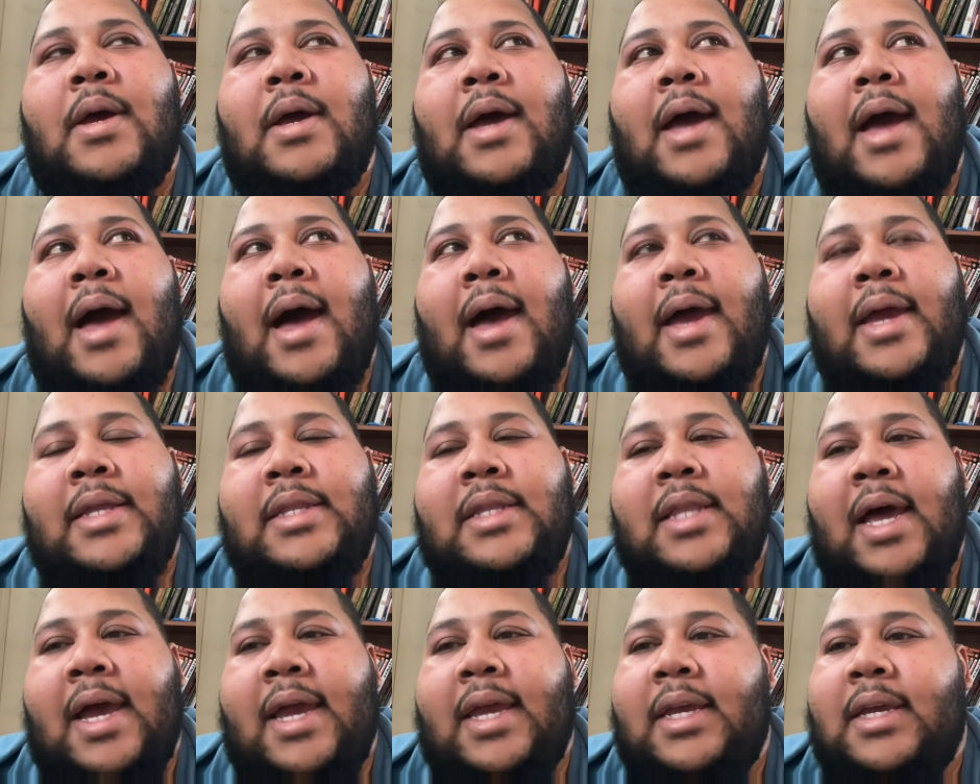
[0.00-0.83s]
I
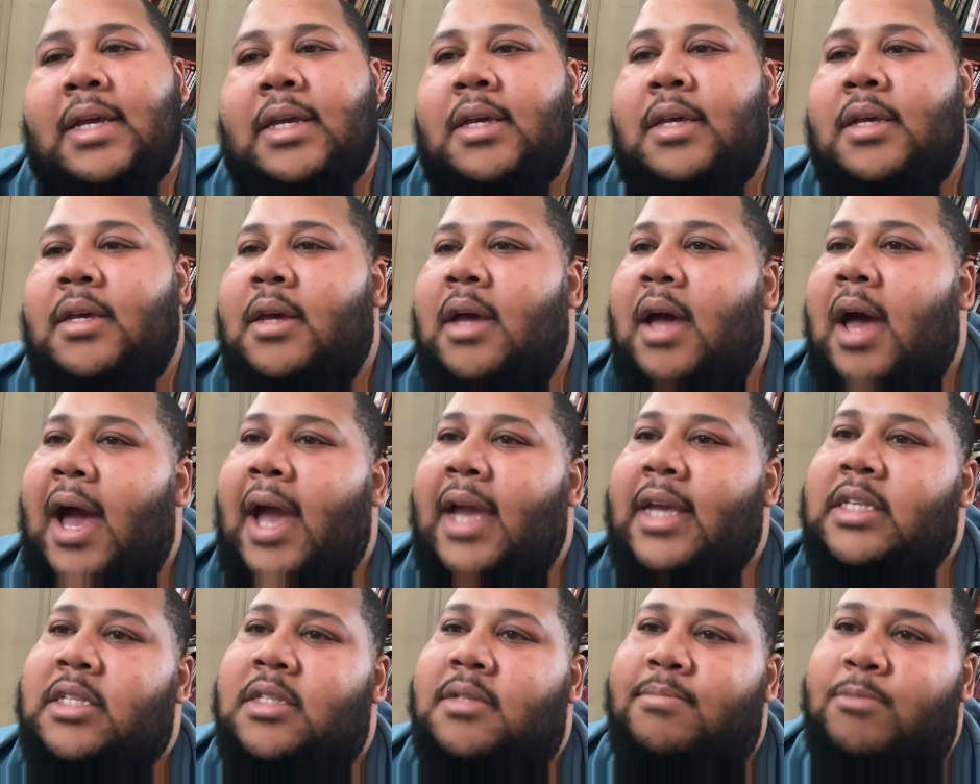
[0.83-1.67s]
like
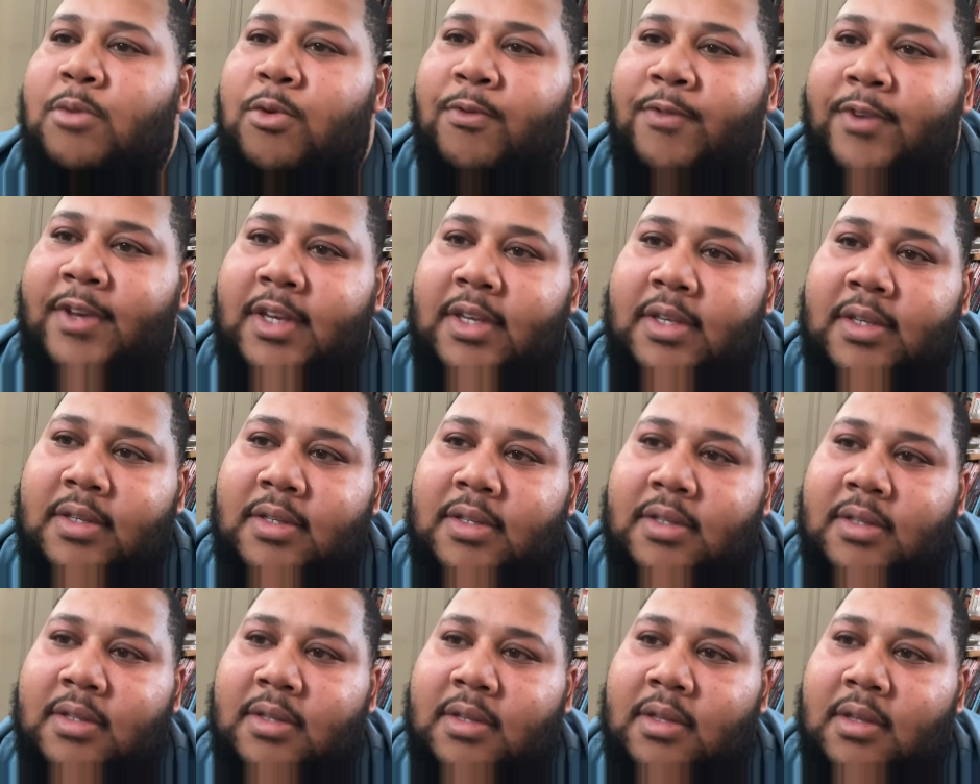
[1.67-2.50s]
heist
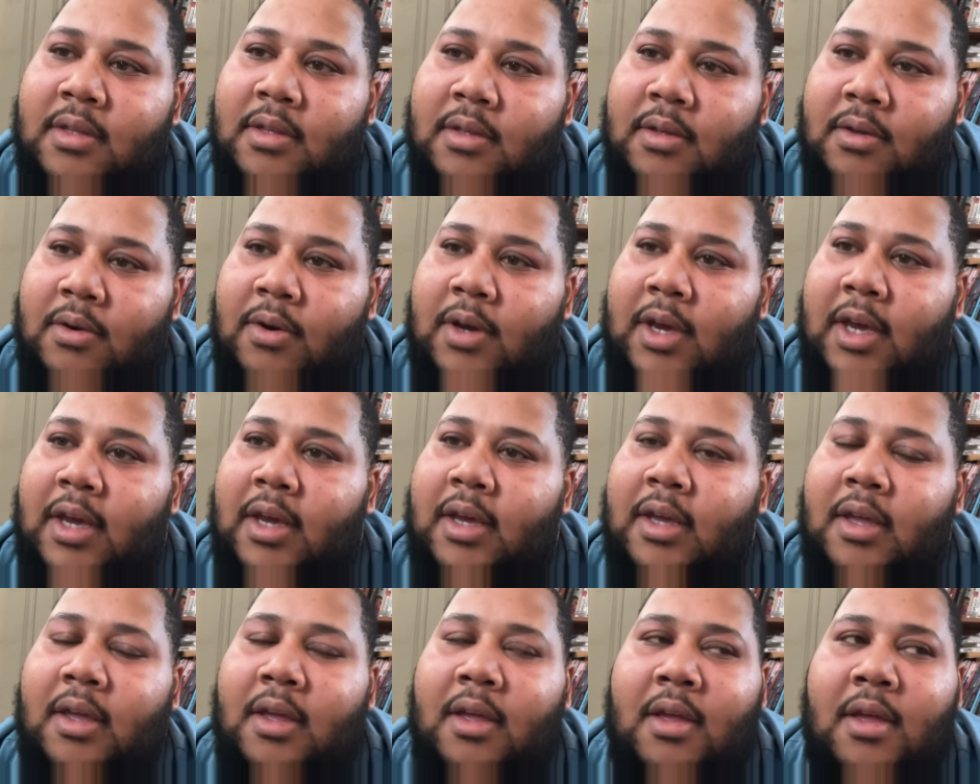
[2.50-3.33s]
movies. Okay,
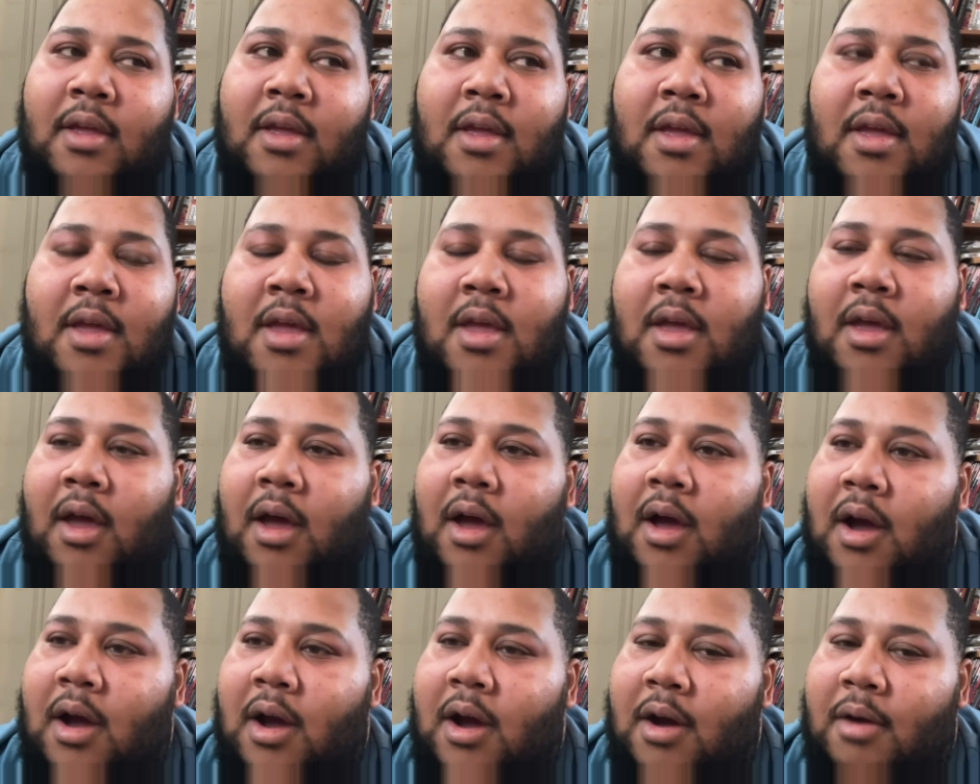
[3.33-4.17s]

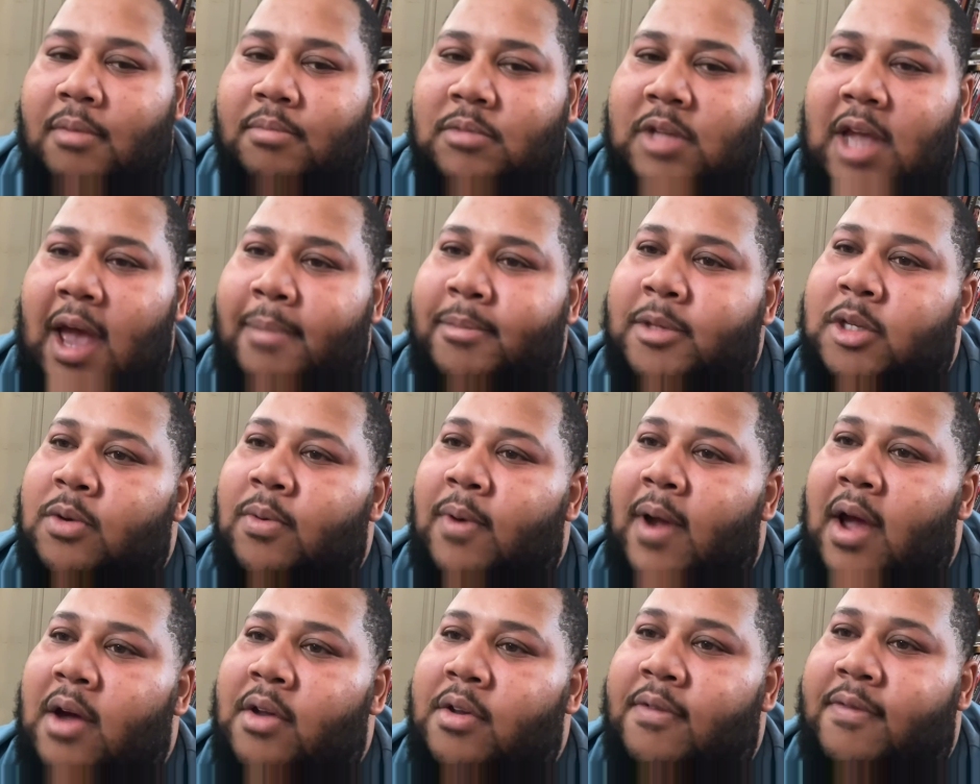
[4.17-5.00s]
Thomas
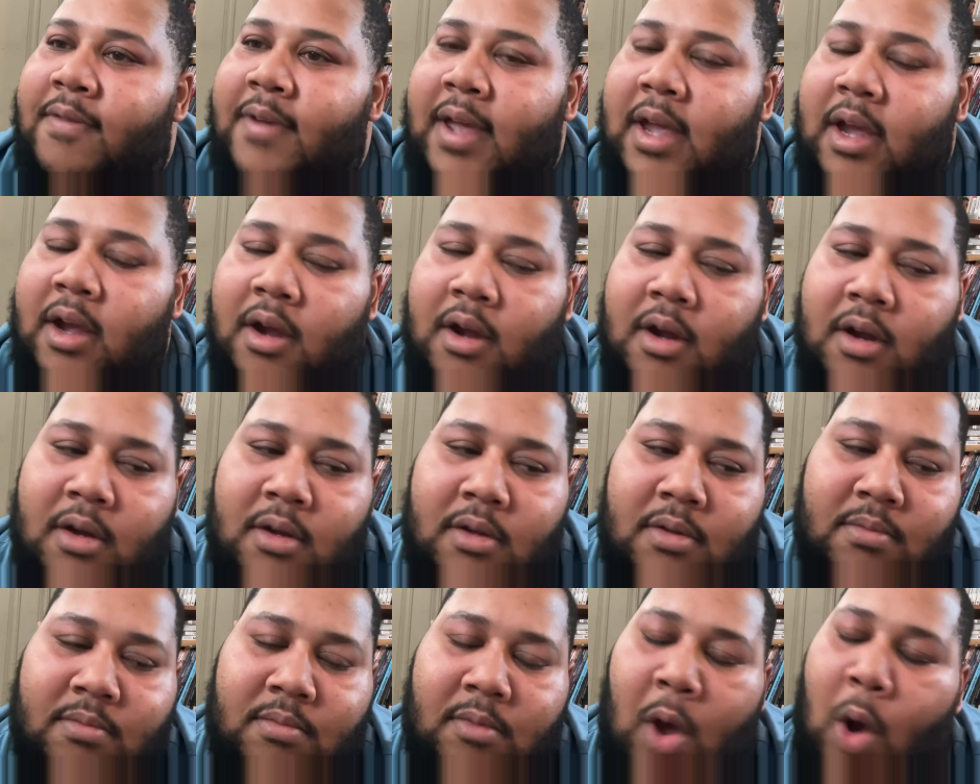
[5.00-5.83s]
Crown Affair,
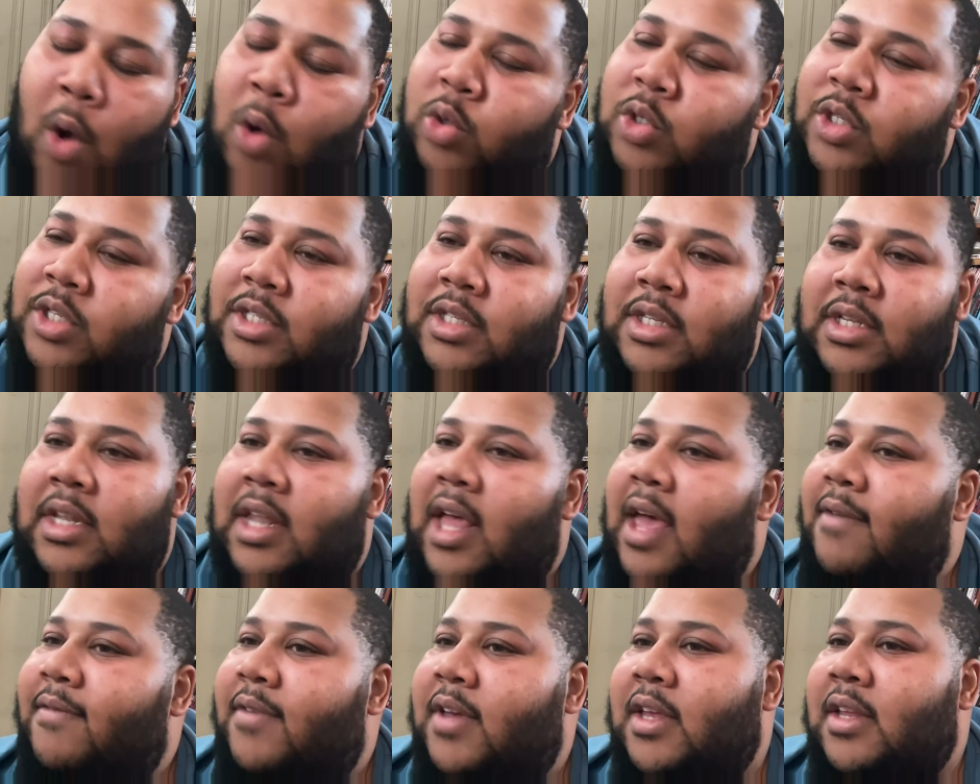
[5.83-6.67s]
Ocean's
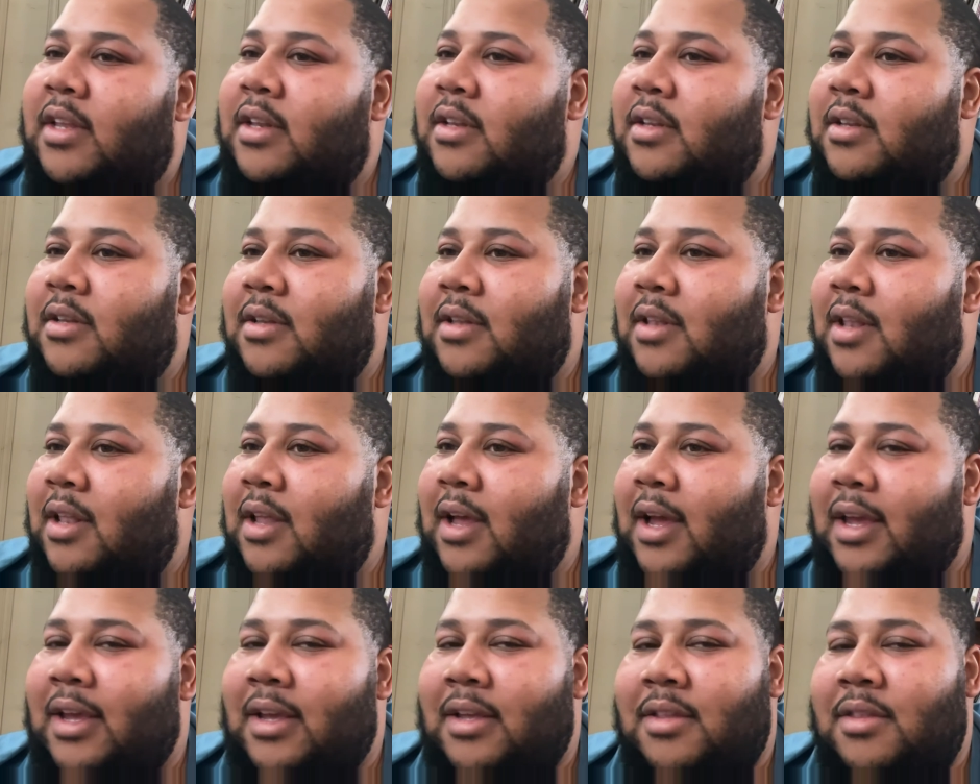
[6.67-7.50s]
11,
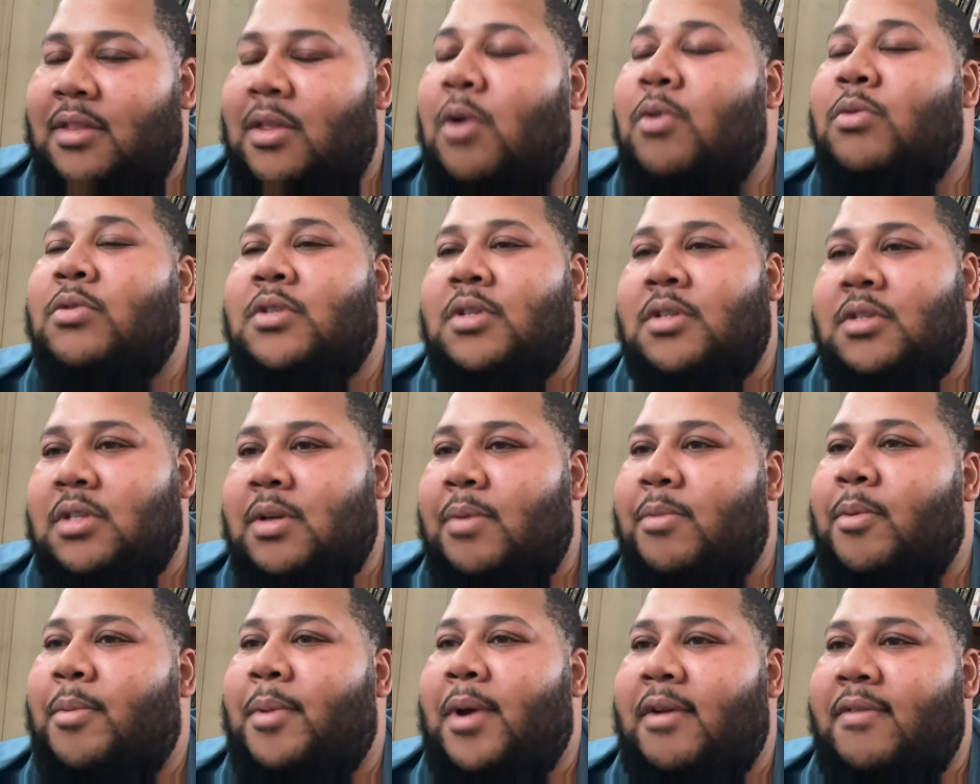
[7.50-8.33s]
like those are some
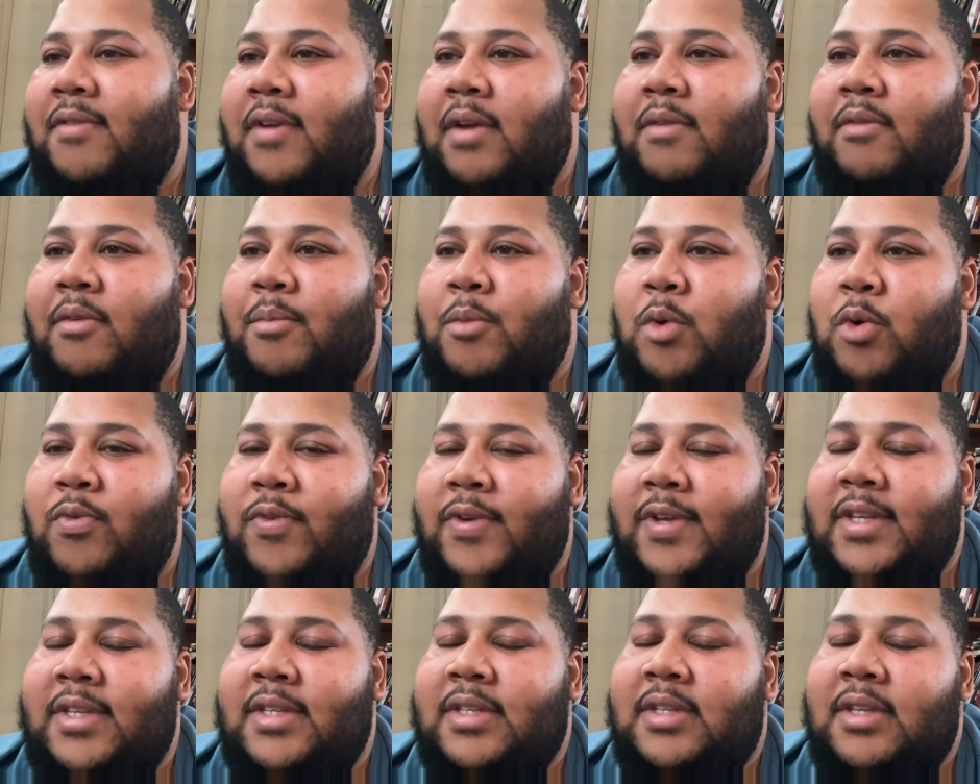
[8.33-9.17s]
of my favorite
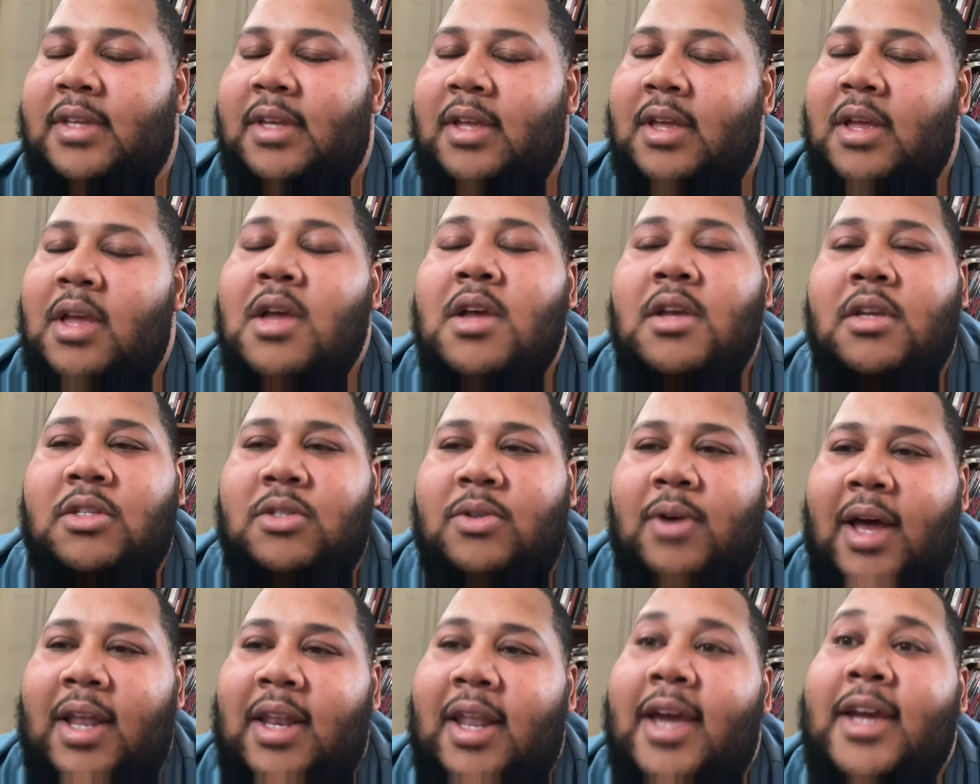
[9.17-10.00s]
movies. So
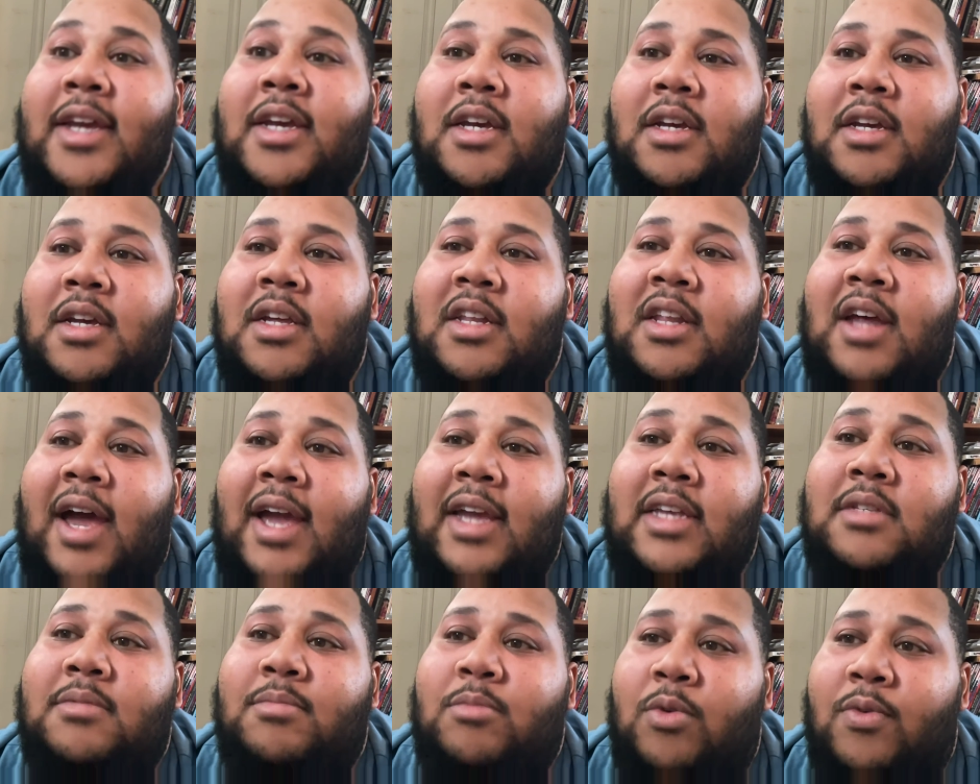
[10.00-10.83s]
I like a good
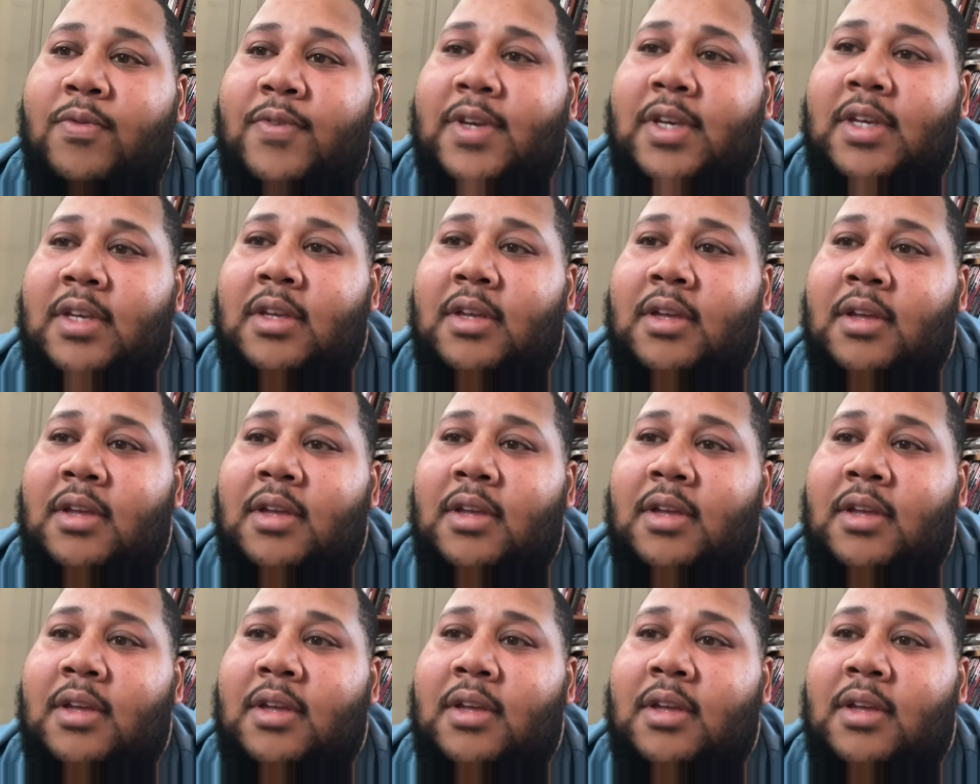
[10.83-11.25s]
heist movie.